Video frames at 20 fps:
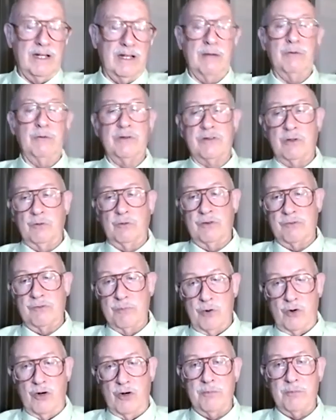I wish it was
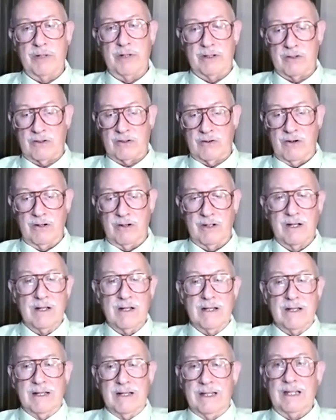more, but the current
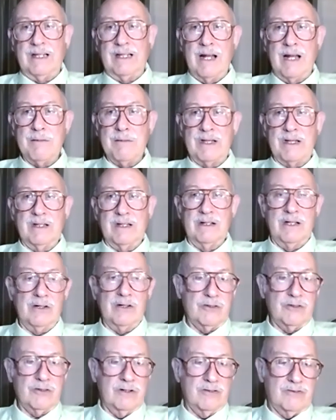economic
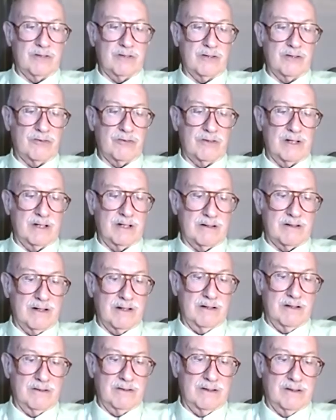condition is such that
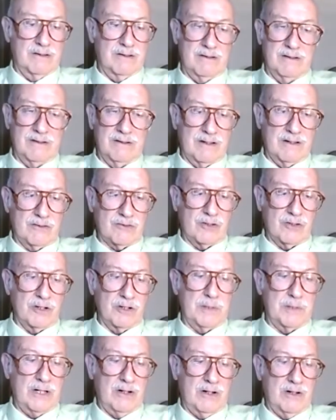it's going to
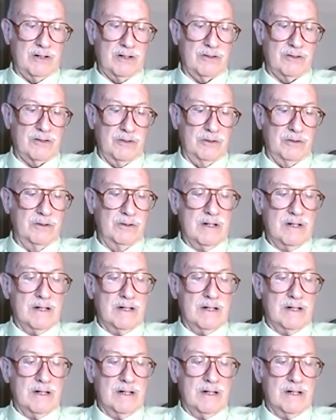be hard to do.